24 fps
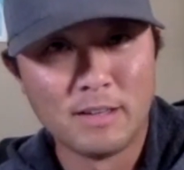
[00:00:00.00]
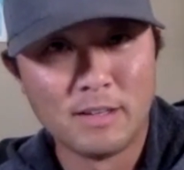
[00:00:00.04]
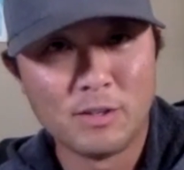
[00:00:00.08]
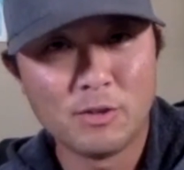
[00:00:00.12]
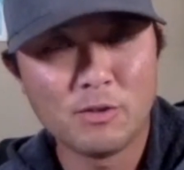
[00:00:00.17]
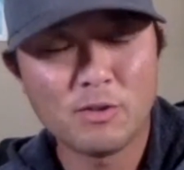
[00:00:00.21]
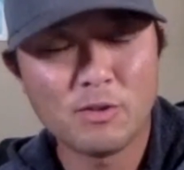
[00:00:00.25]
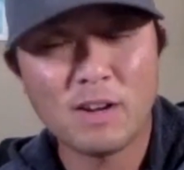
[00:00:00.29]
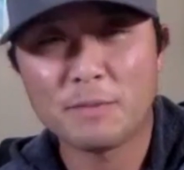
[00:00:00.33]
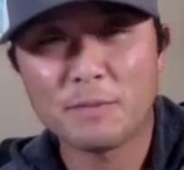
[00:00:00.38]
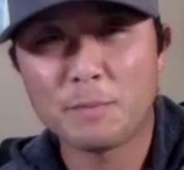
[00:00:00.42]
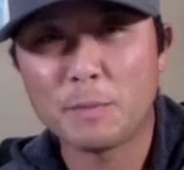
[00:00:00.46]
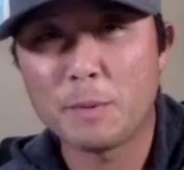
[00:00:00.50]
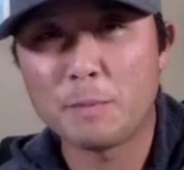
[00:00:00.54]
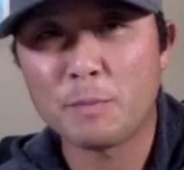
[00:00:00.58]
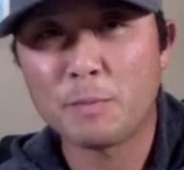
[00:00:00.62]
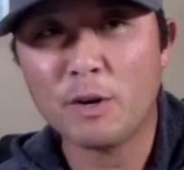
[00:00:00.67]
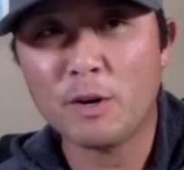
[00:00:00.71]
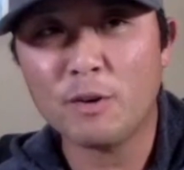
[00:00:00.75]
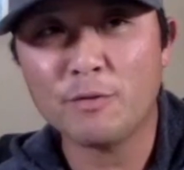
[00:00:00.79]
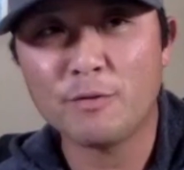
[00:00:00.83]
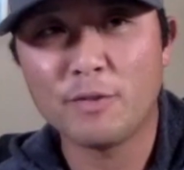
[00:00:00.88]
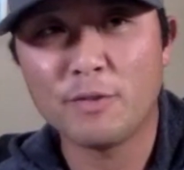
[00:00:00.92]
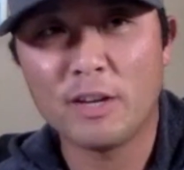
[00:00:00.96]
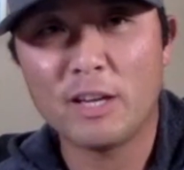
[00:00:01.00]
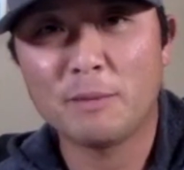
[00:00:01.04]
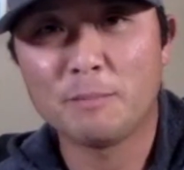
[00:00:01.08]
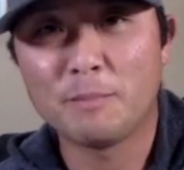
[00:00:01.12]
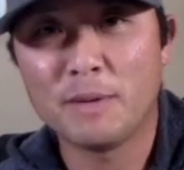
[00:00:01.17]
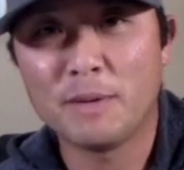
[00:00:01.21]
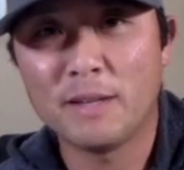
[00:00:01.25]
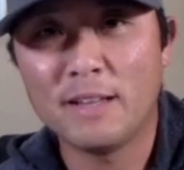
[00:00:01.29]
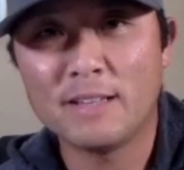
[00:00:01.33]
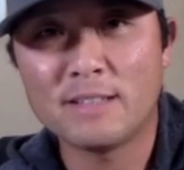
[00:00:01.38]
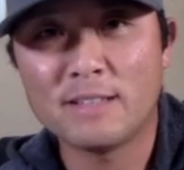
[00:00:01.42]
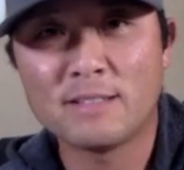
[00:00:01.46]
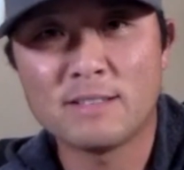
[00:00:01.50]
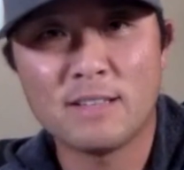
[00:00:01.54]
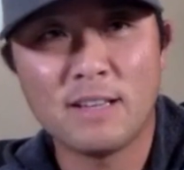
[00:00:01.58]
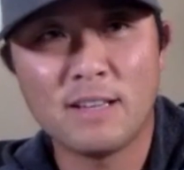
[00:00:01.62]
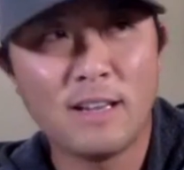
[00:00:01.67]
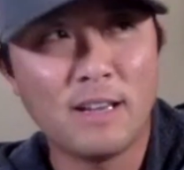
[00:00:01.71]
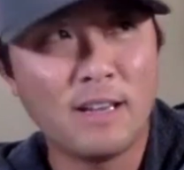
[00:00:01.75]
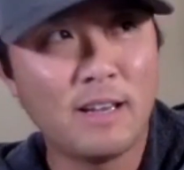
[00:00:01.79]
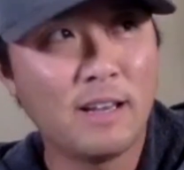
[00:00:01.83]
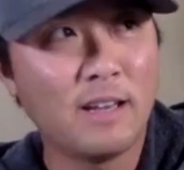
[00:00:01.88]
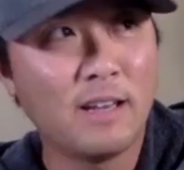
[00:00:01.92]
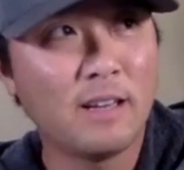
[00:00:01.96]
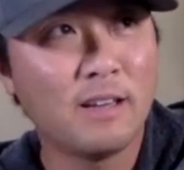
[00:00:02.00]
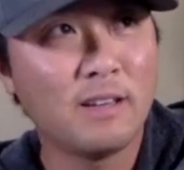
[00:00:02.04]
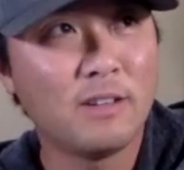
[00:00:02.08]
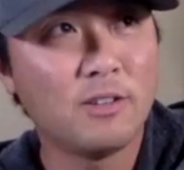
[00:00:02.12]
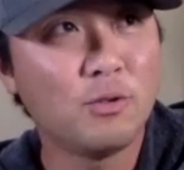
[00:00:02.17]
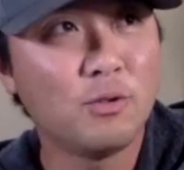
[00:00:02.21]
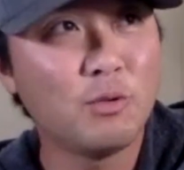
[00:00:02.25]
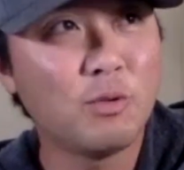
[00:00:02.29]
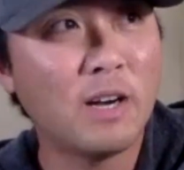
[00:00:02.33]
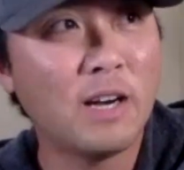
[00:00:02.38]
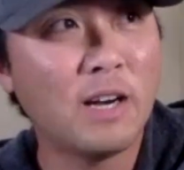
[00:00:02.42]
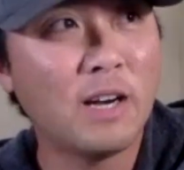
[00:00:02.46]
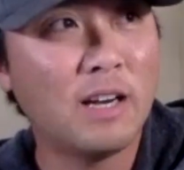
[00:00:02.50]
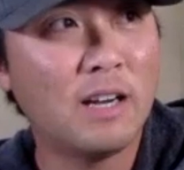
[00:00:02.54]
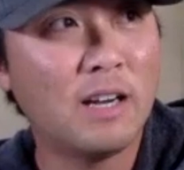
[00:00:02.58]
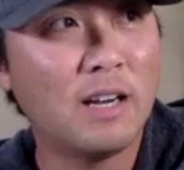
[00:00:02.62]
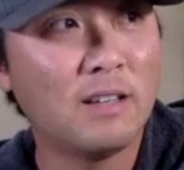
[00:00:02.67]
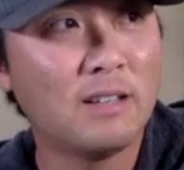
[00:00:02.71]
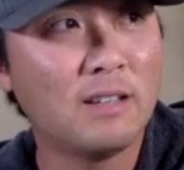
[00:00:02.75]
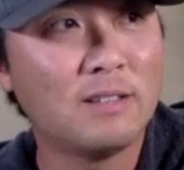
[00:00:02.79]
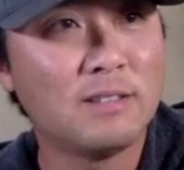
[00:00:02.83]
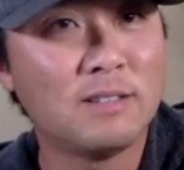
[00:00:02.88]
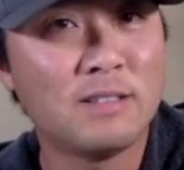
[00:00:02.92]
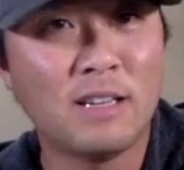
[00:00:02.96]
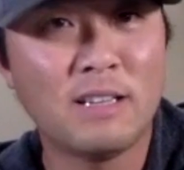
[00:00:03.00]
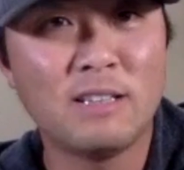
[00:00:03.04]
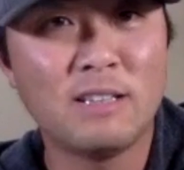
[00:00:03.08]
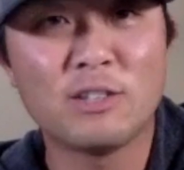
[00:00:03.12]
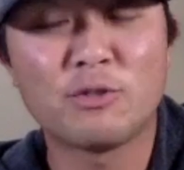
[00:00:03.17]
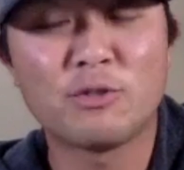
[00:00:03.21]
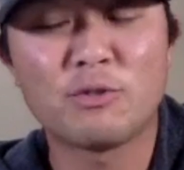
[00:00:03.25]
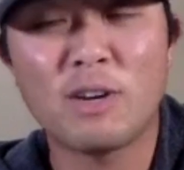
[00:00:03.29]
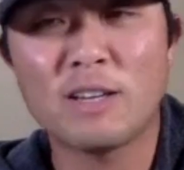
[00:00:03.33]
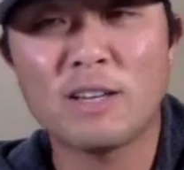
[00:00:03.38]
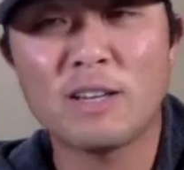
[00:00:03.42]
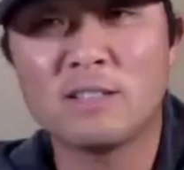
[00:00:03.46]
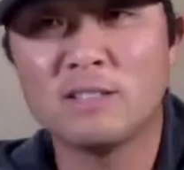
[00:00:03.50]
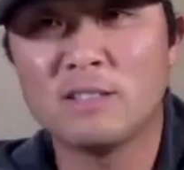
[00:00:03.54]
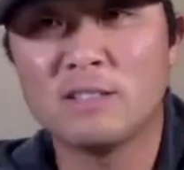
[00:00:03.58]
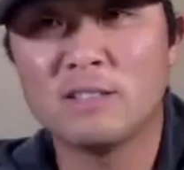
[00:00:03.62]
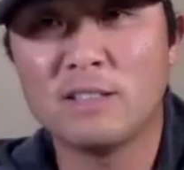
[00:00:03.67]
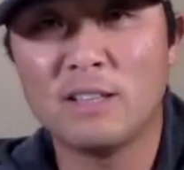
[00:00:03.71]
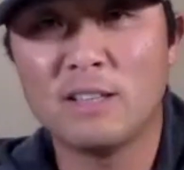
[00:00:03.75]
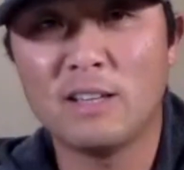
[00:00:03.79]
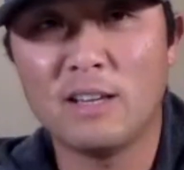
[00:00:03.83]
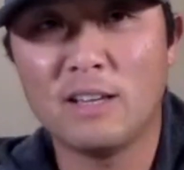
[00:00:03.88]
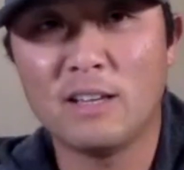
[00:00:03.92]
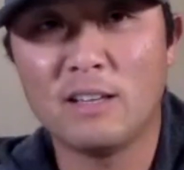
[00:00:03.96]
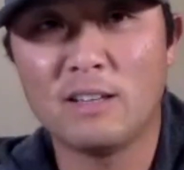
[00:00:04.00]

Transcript: You don't have to be perfect, but let's say you had 10 distractions today.